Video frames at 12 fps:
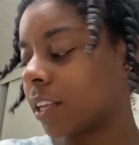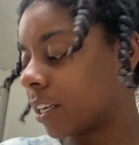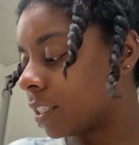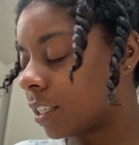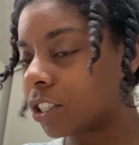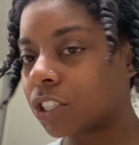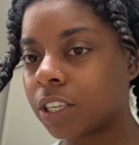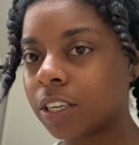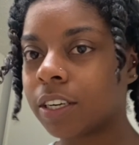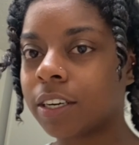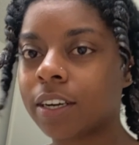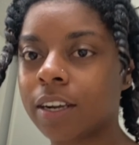The
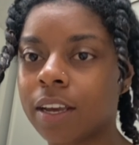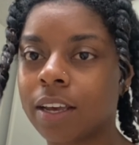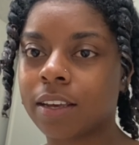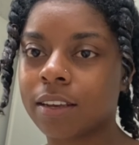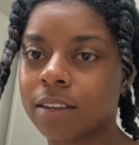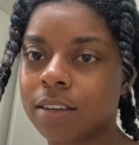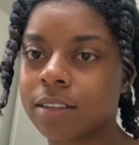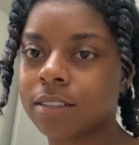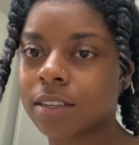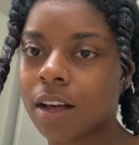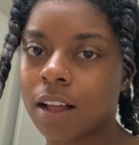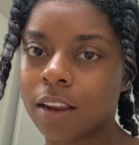conditioner
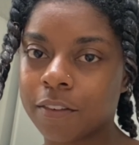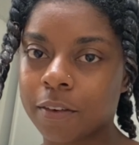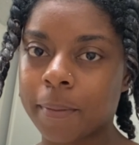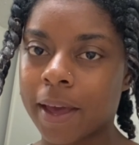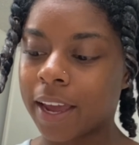is all over my